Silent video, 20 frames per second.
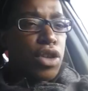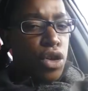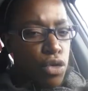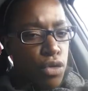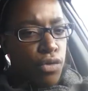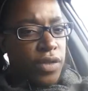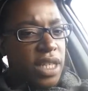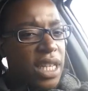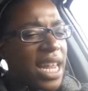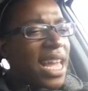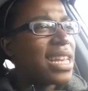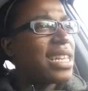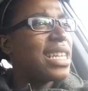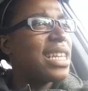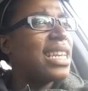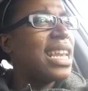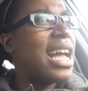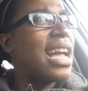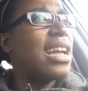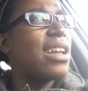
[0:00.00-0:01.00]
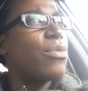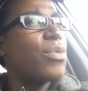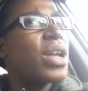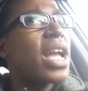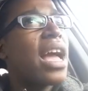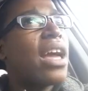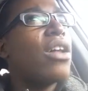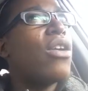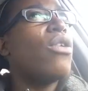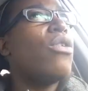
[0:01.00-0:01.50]
youth to that D line. We
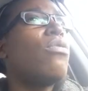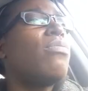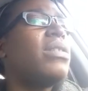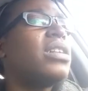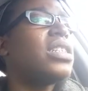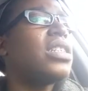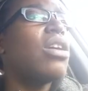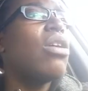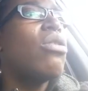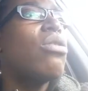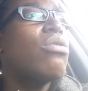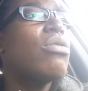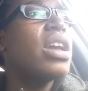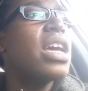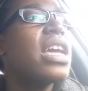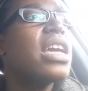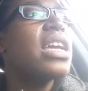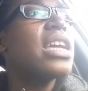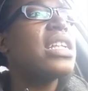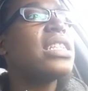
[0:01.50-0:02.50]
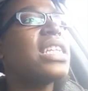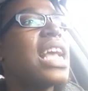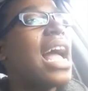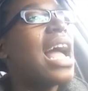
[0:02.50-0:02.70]
got a whole bunch of old heads.